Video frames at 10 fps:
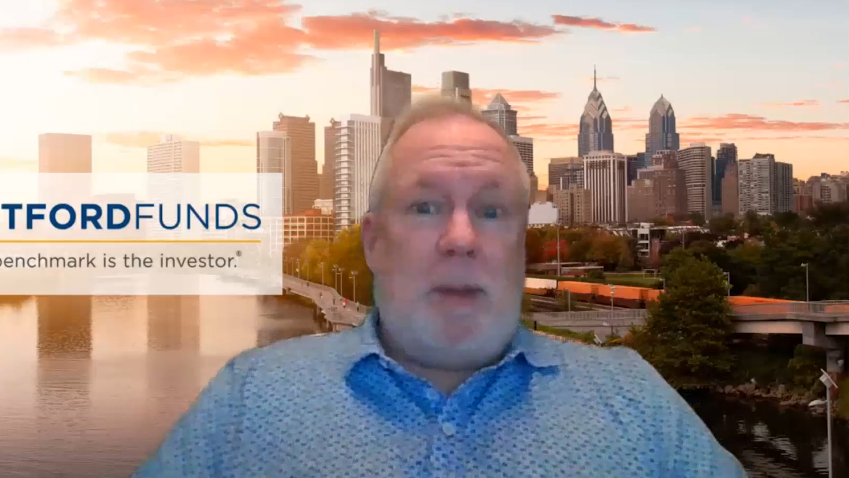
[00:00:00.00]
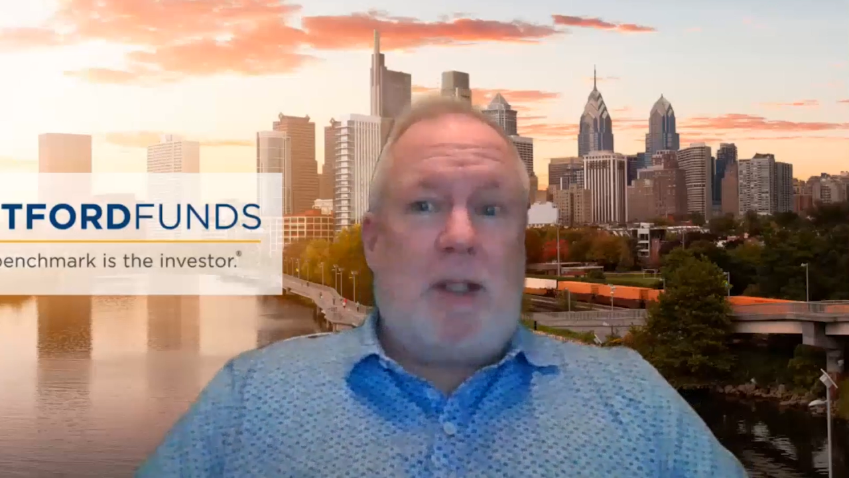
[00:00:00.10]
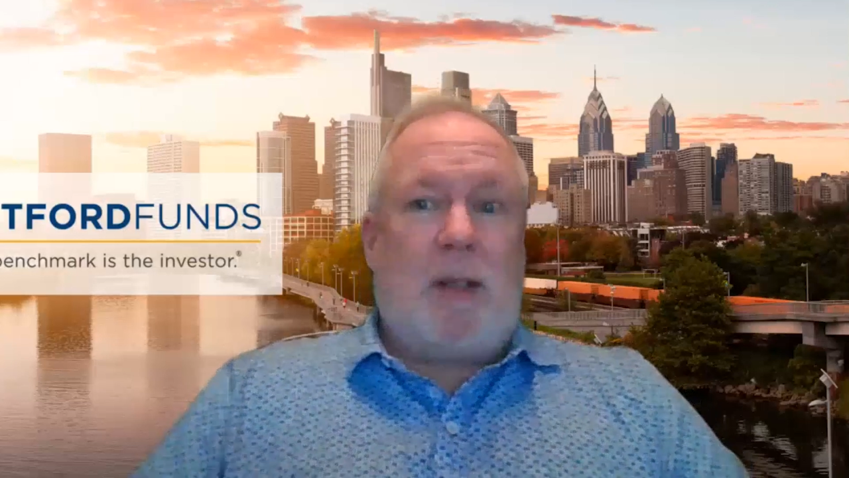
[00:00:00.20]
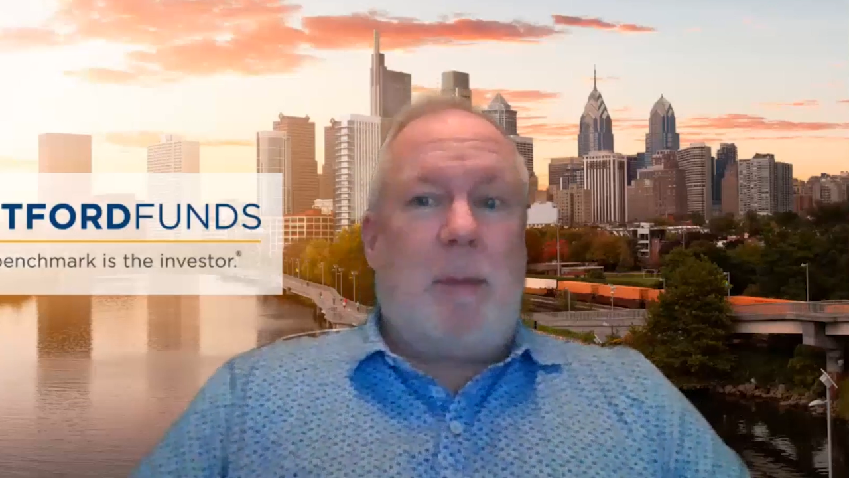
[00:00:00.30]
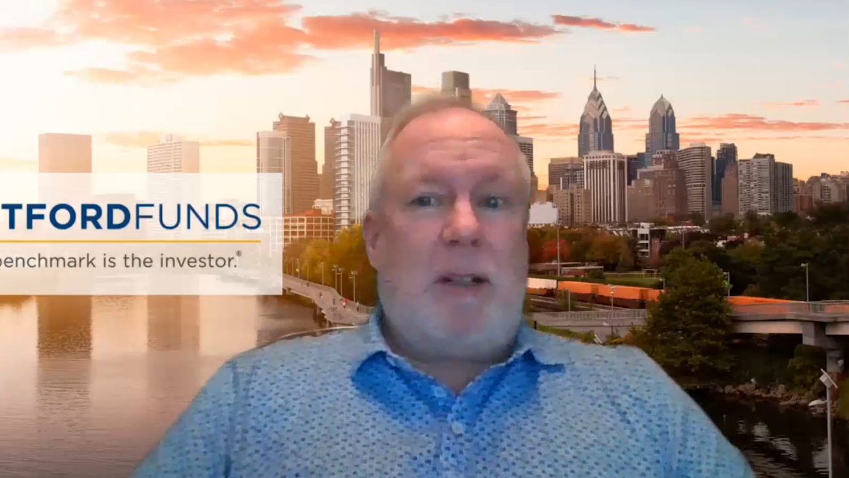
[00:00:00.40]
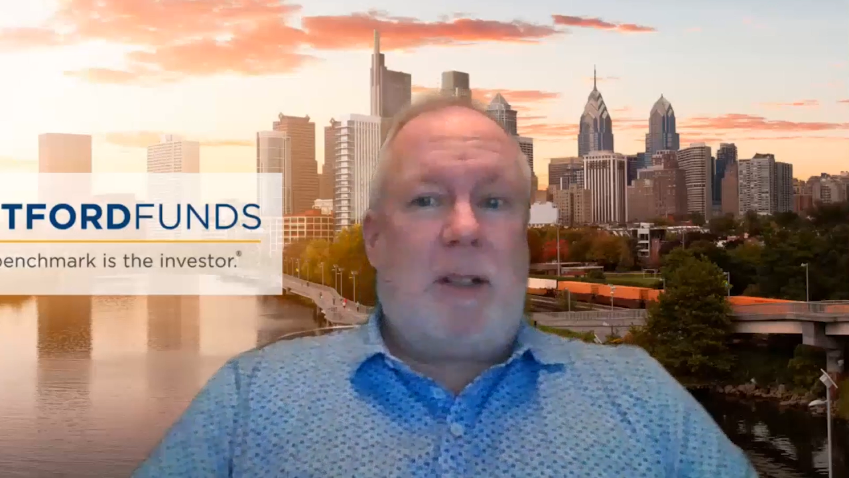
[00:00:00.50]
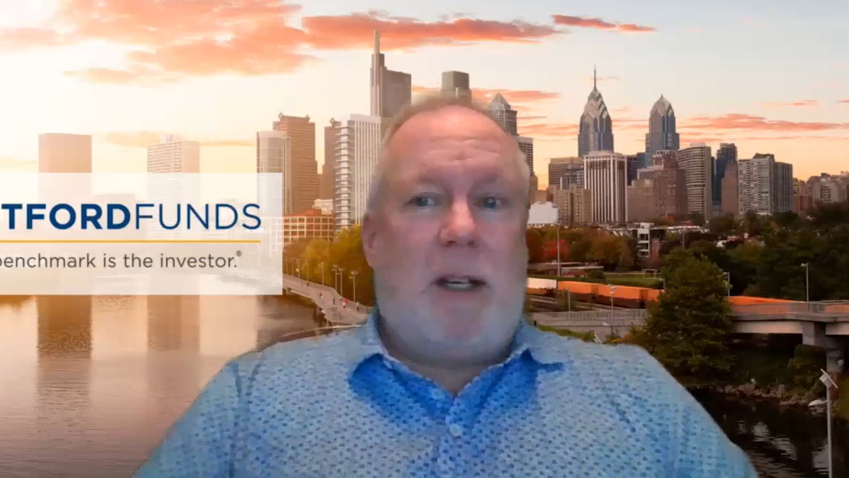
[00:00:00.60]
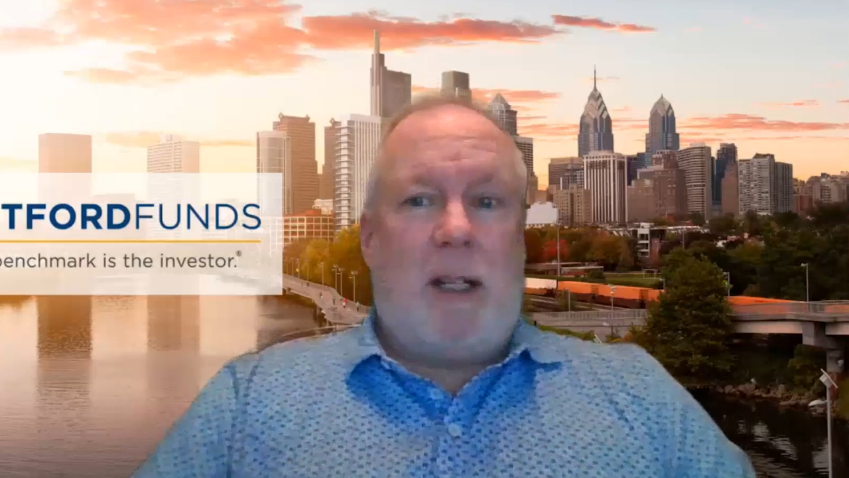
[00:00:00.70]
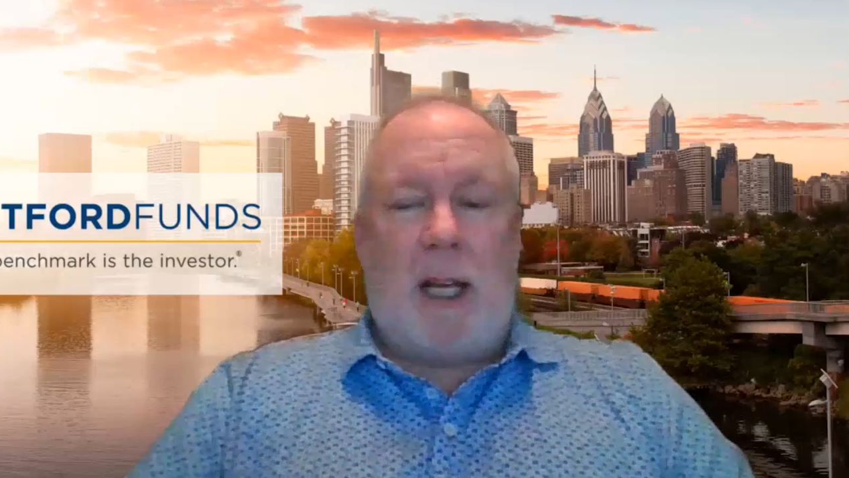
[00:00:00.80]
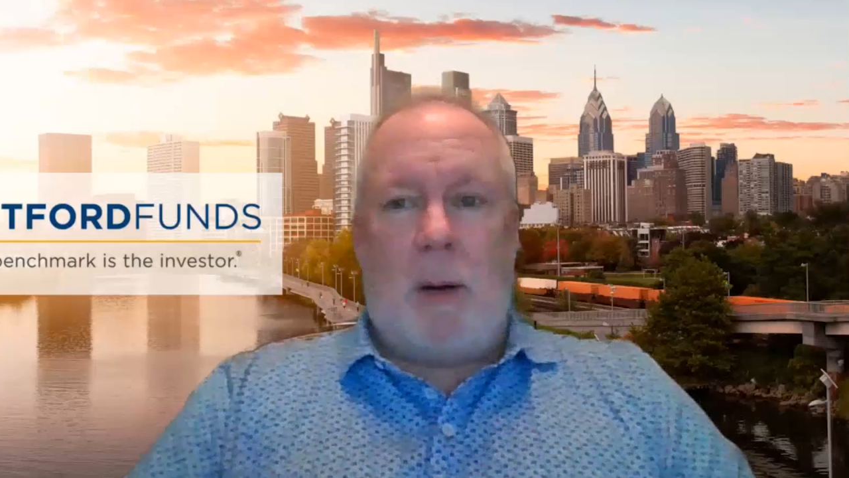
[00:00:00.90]
maybe somebody
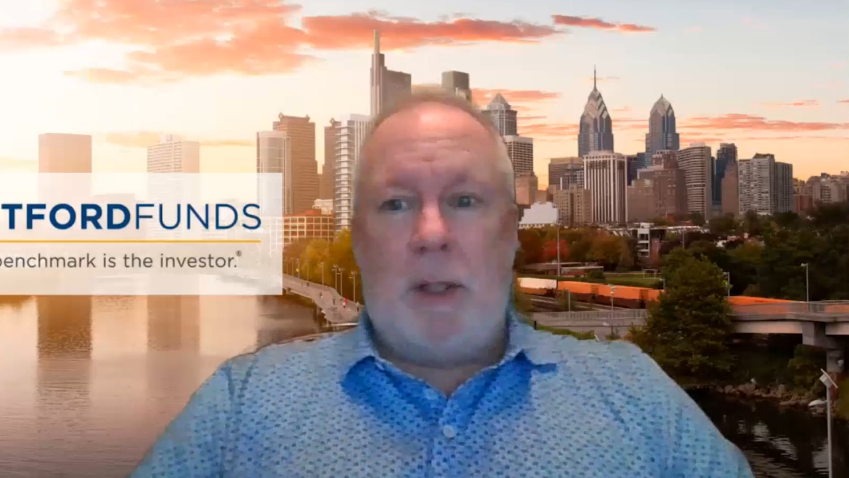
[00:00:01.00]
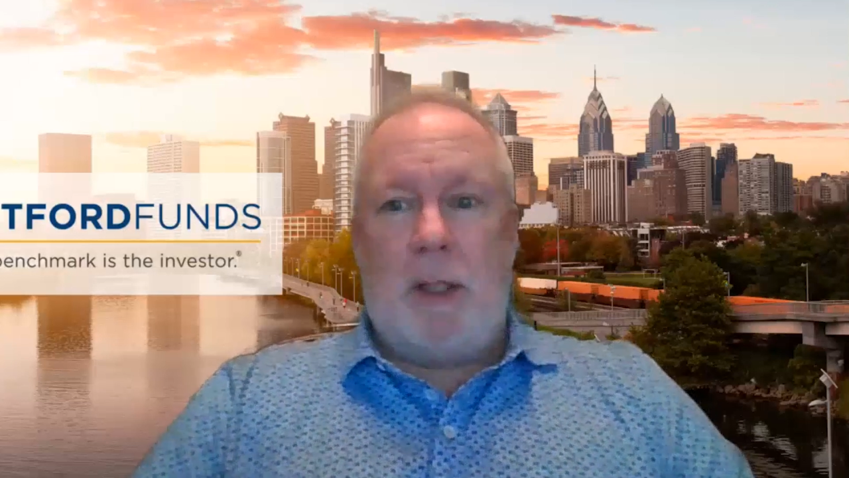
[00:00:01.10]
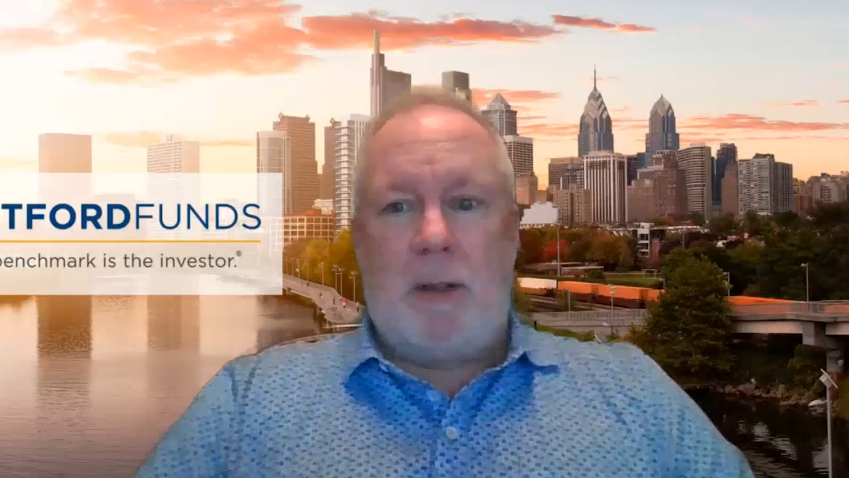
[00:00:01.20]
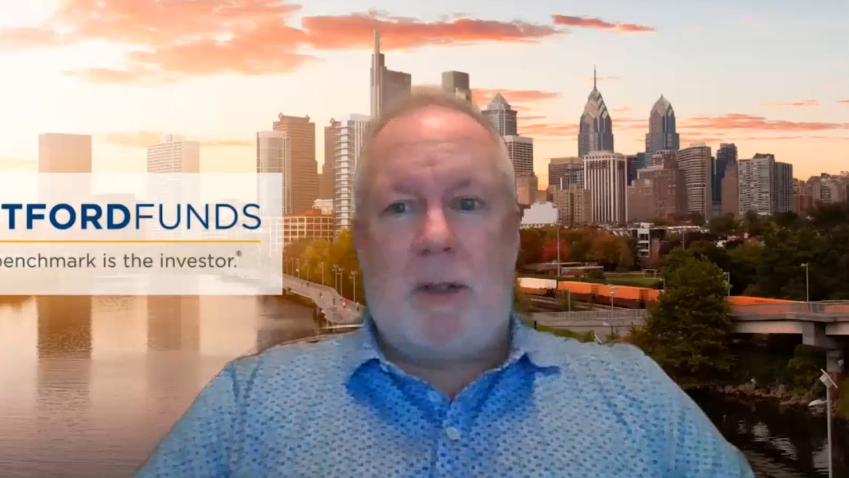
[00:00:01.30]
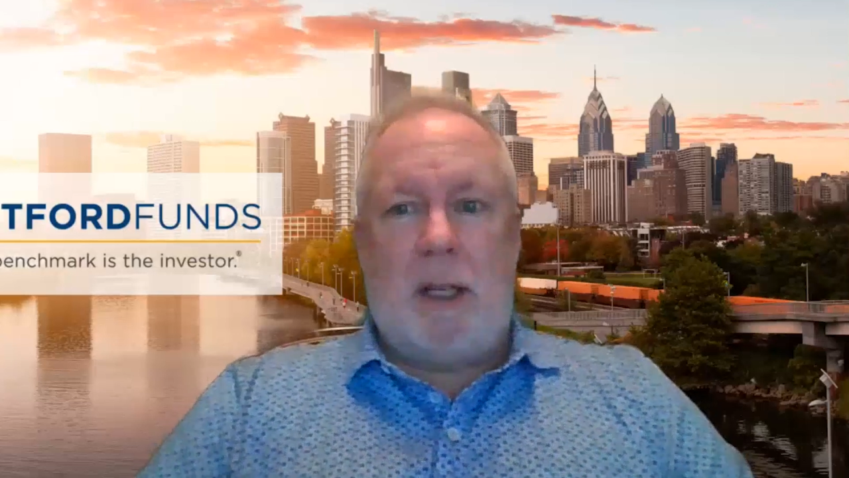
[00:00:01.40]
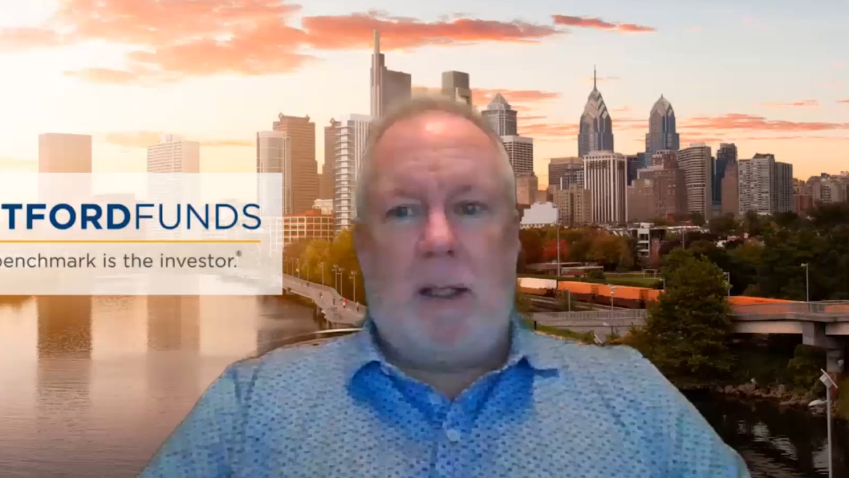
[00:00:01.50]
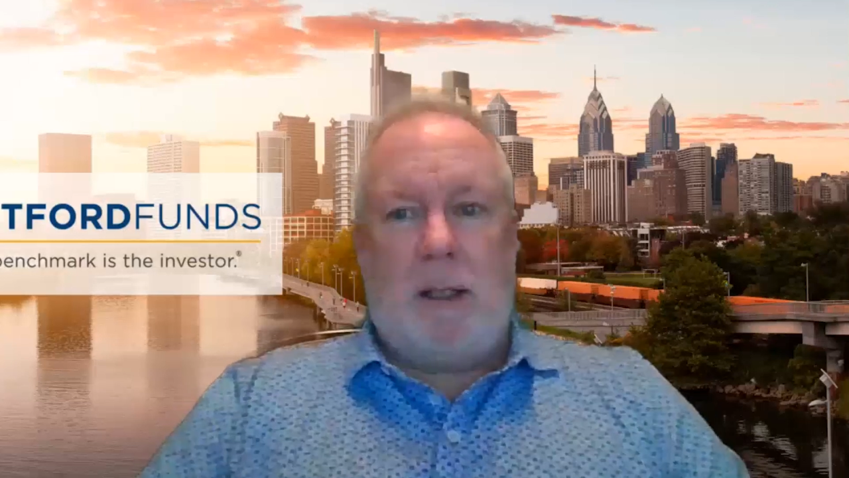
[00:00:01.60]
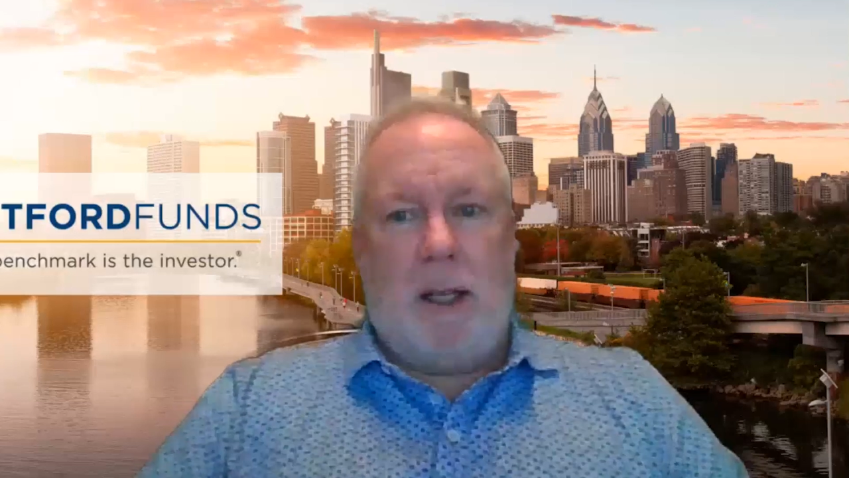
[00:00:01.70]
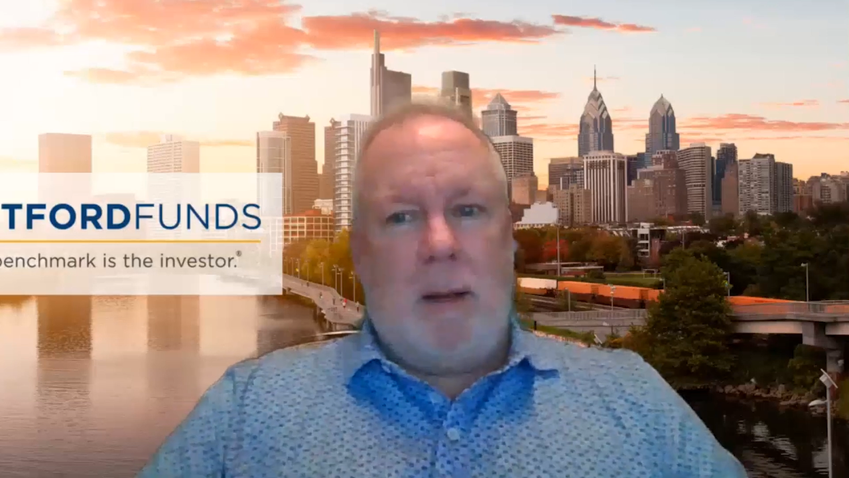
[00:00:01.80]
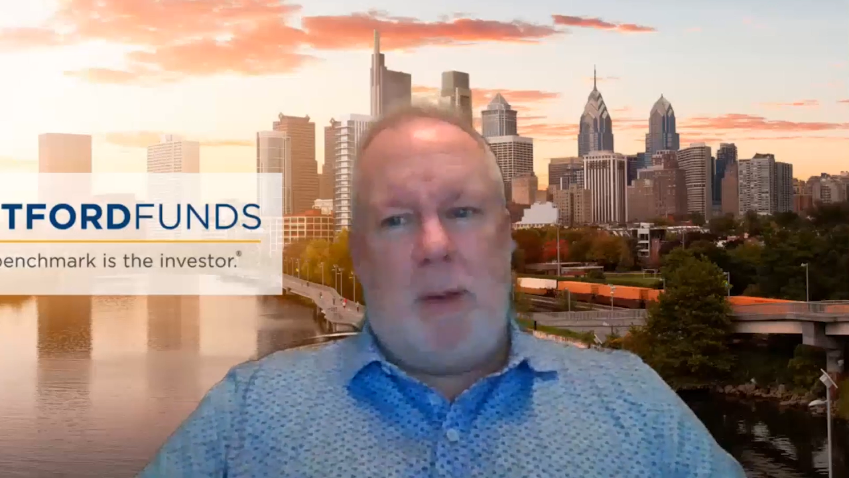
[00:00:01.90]
sitting down with you saying,